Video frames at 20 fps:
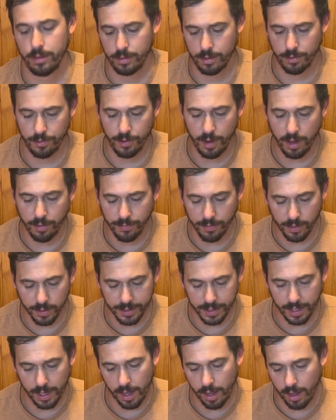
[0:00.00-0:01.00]
rifle
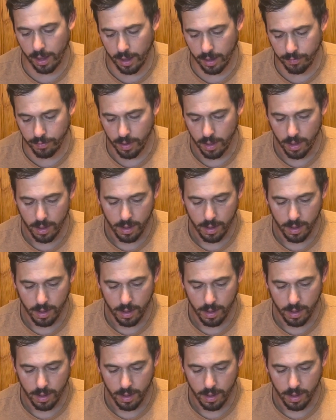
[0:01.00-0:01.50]
that I have.